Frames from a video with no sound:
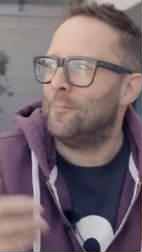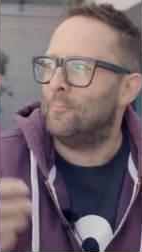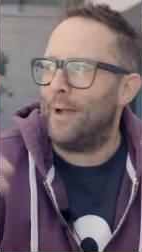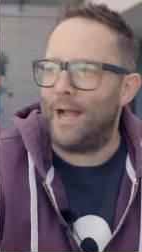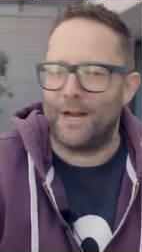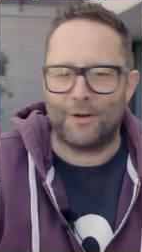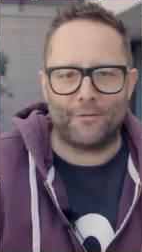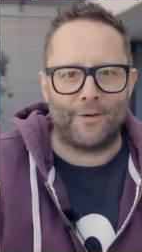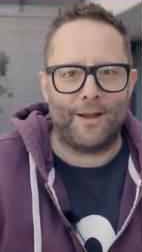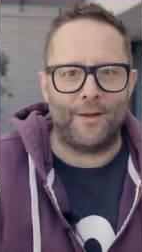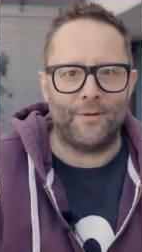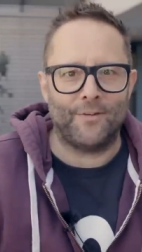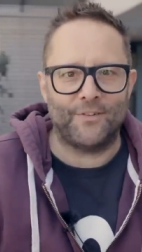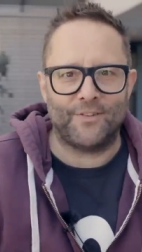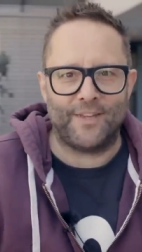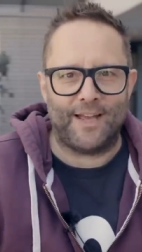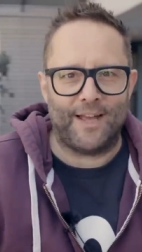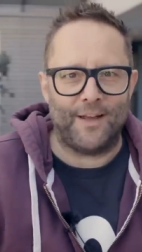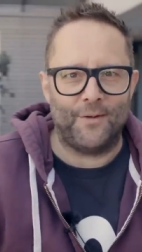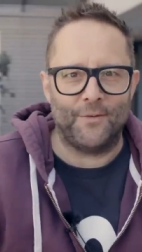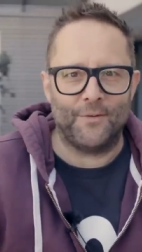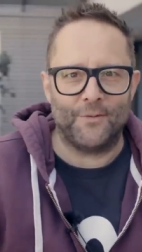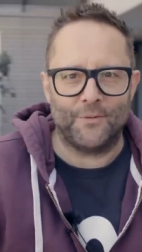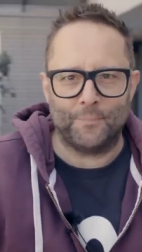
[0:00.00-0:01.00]
background
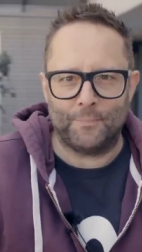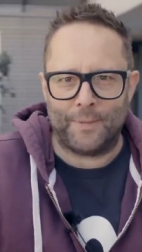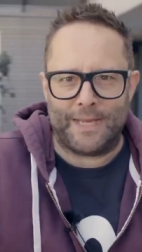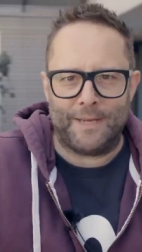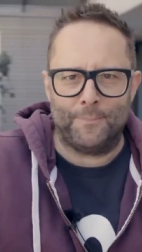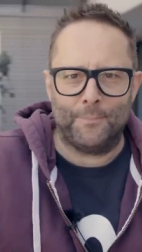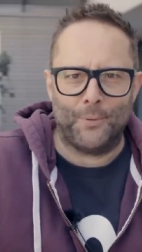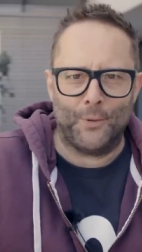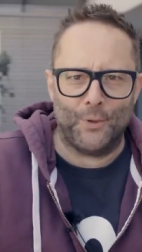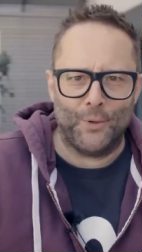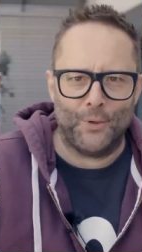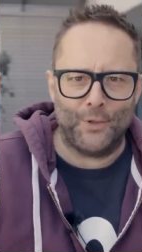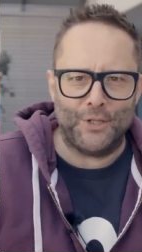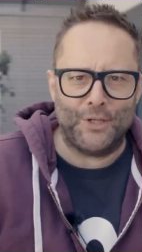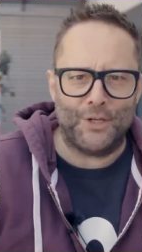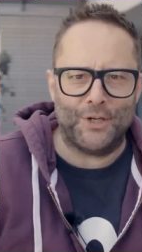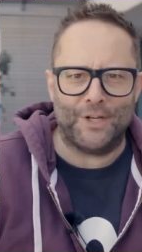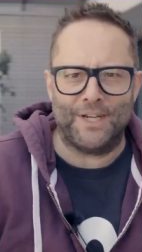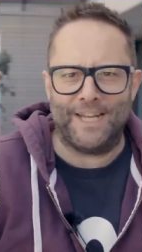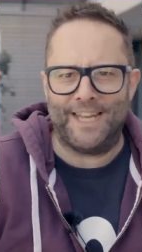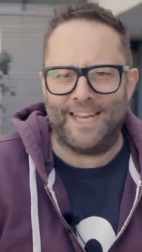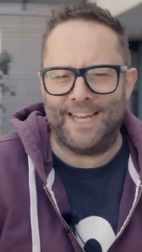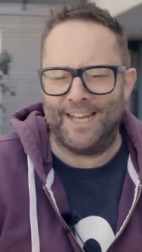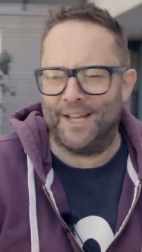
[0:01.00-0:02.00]
sounds, people. You're
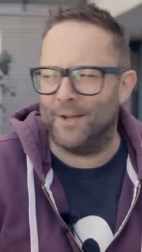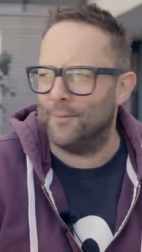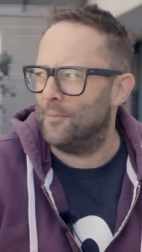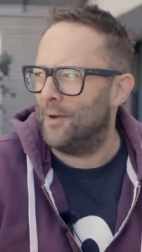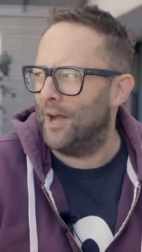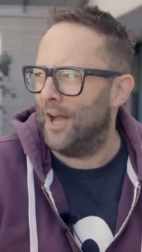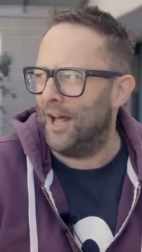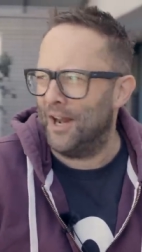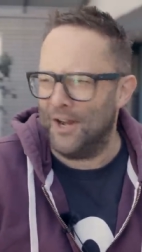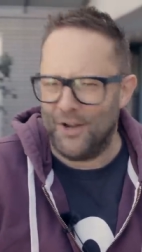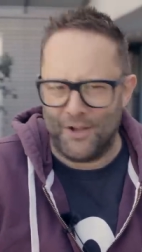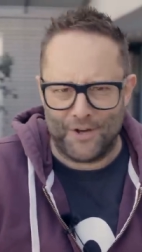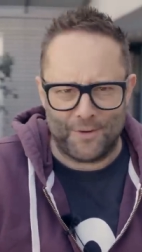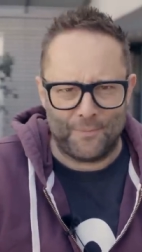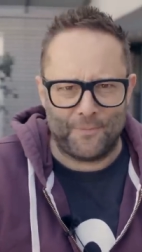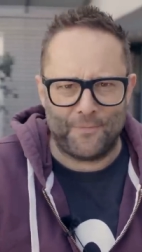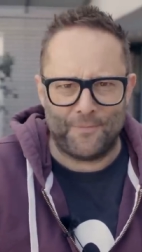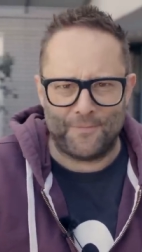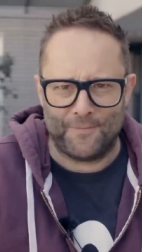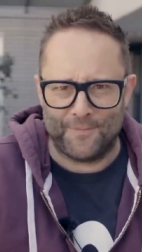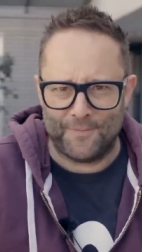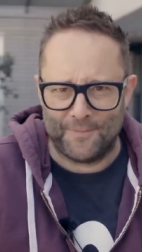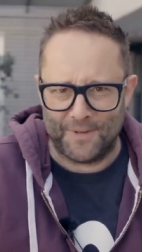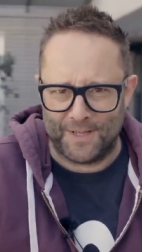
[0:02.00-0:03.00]
going to hear a lot
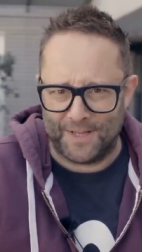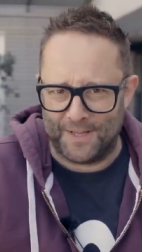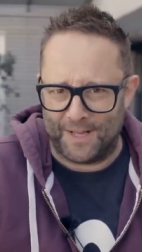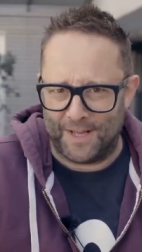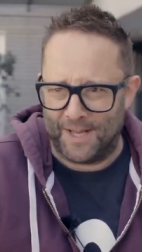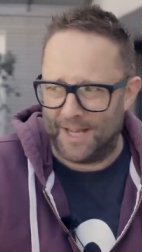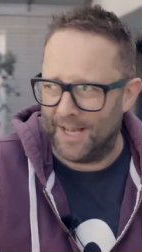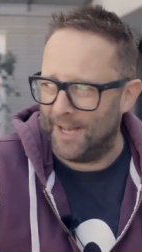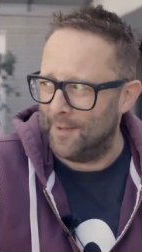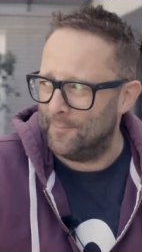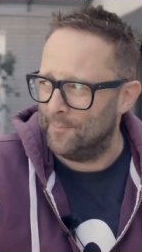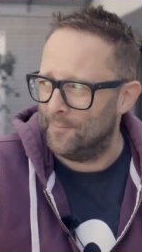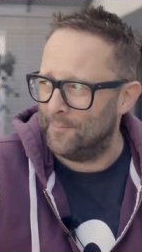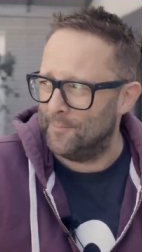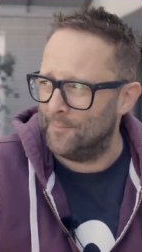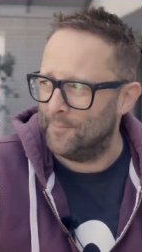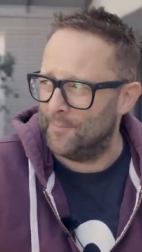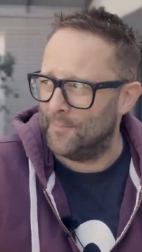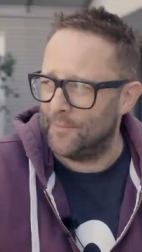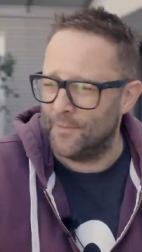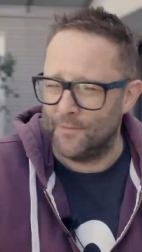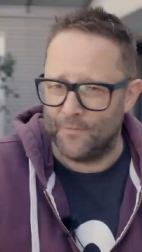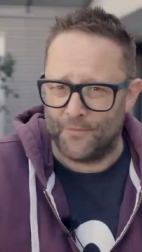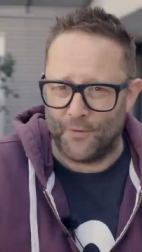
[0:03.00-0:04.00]
of
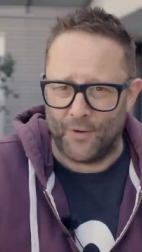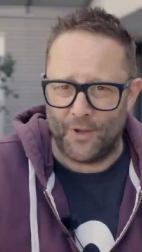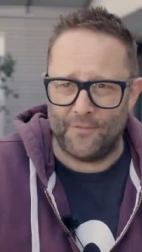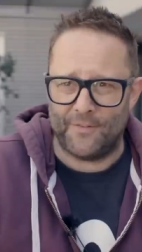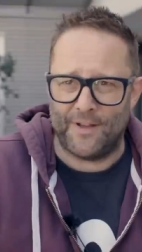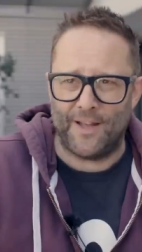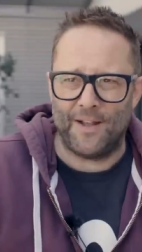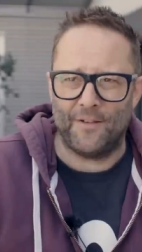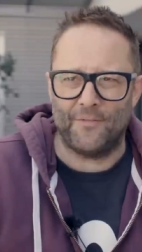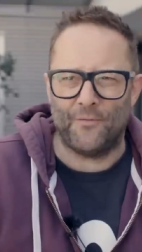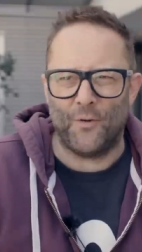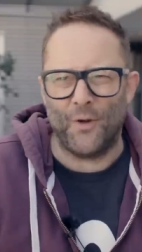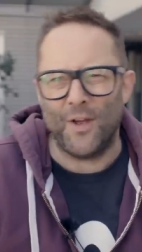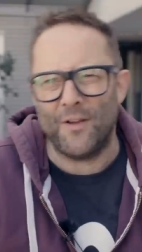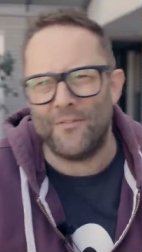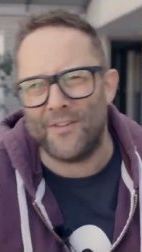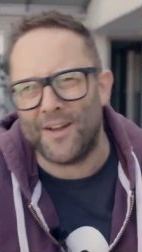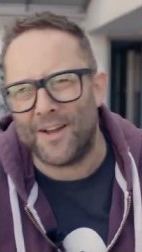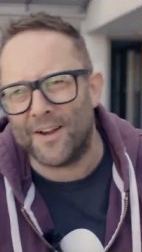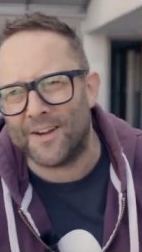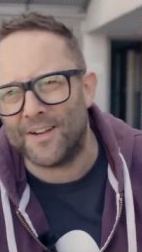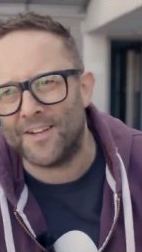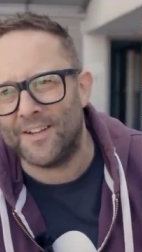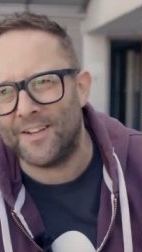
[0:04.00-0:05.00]

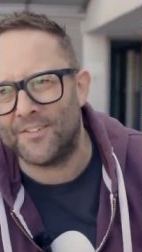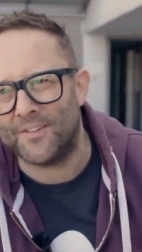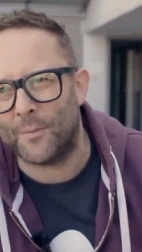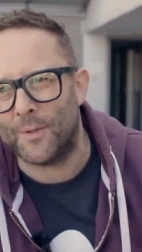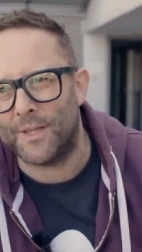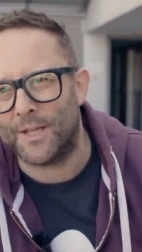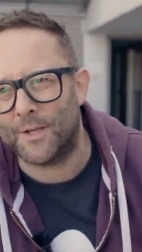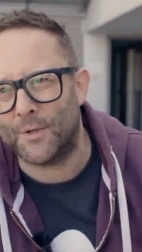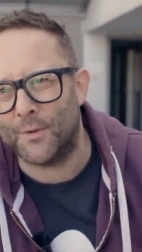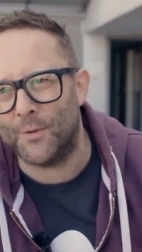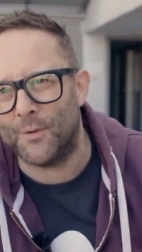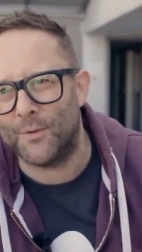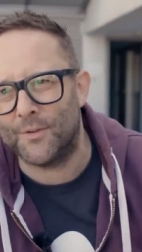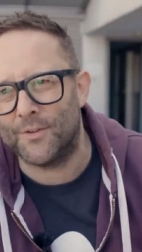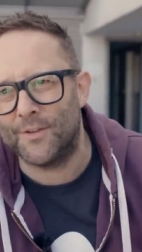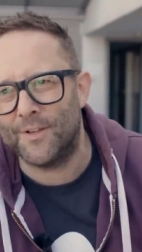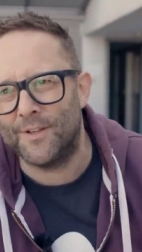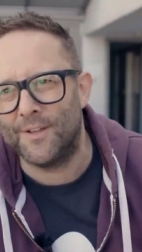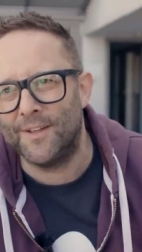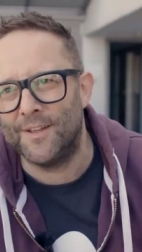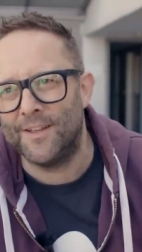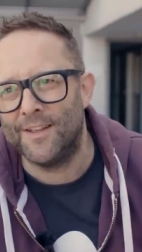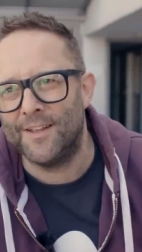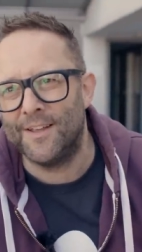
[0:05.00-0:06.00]
Feuerwagen, is that what they're called,
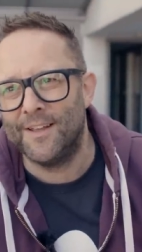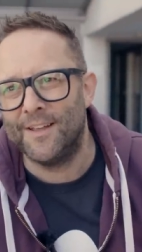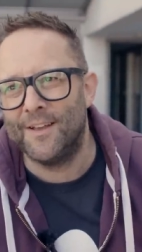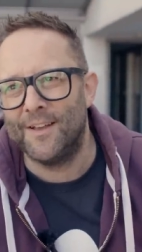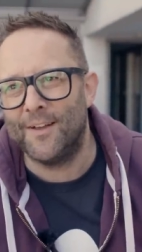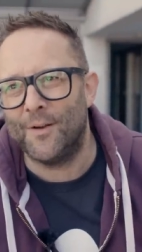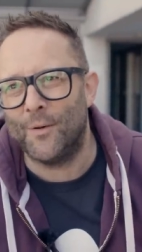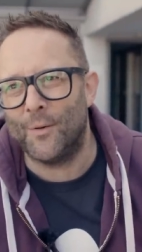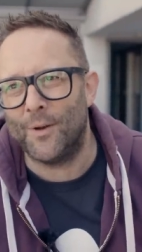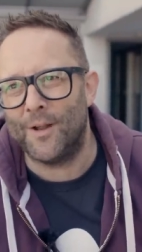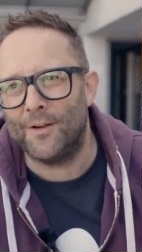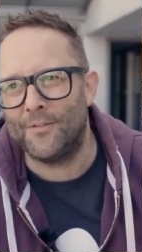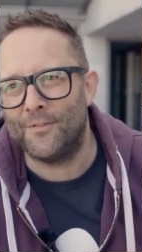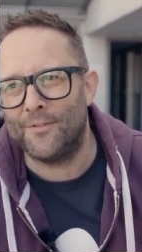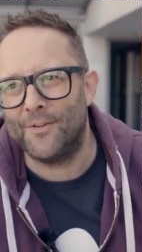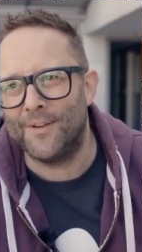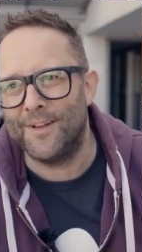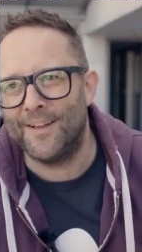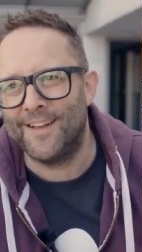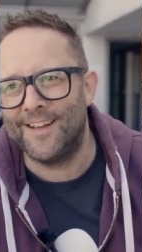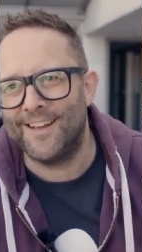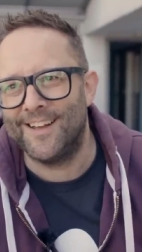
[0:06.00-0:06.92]
Olaf?